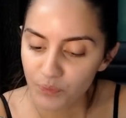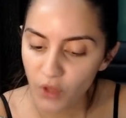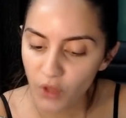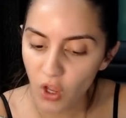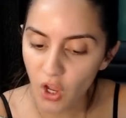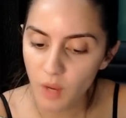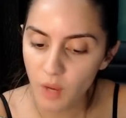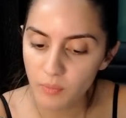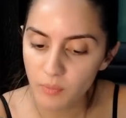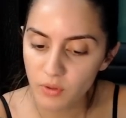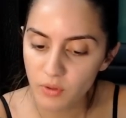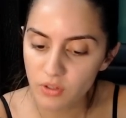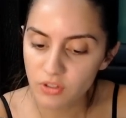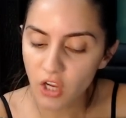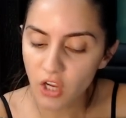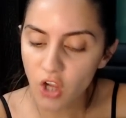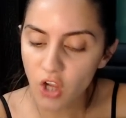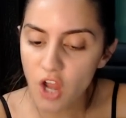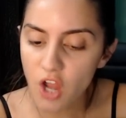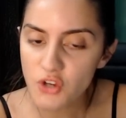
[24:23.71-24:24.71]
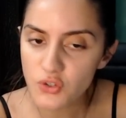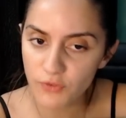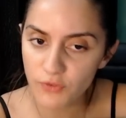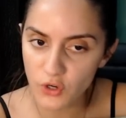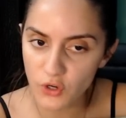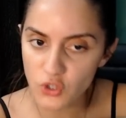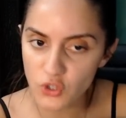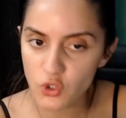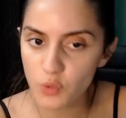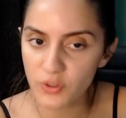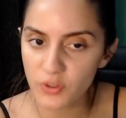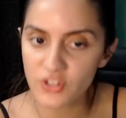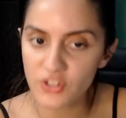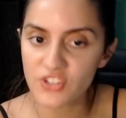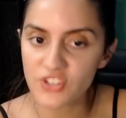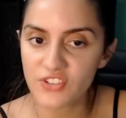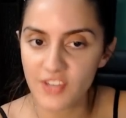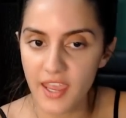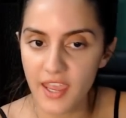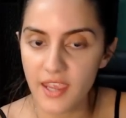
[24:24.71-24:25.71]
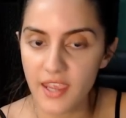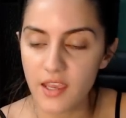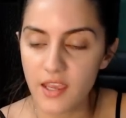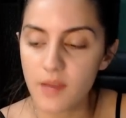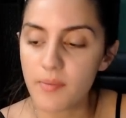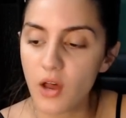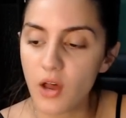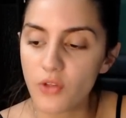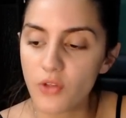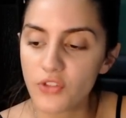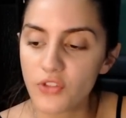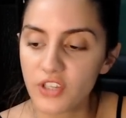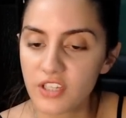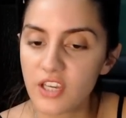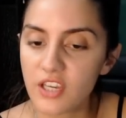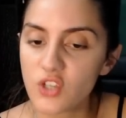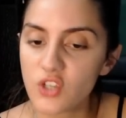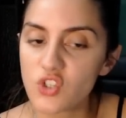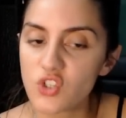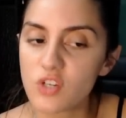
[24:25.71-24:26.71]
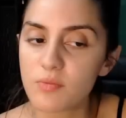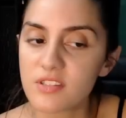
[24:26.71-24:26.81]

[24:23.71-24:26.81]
not controversial per se about the connection,